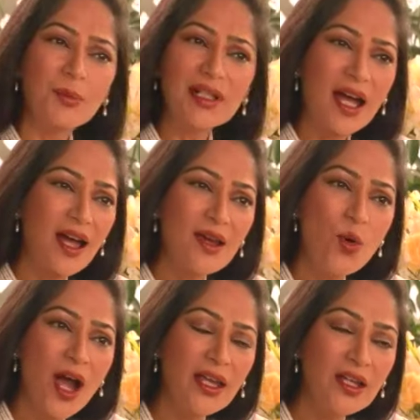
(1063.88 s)
But I,
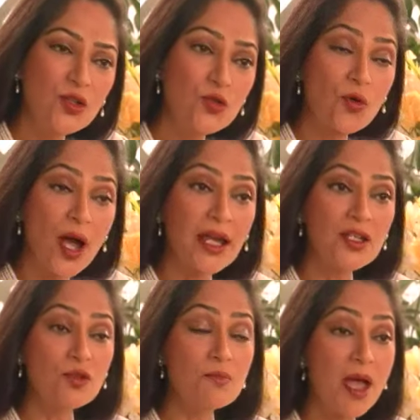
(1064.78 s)
why are you trying
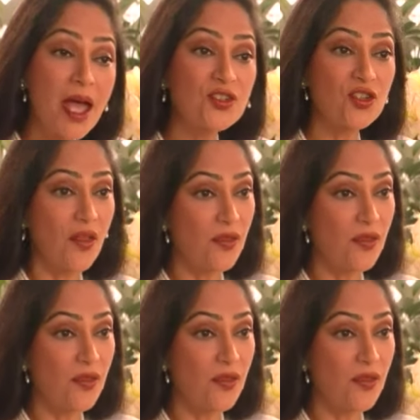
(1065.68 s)
to match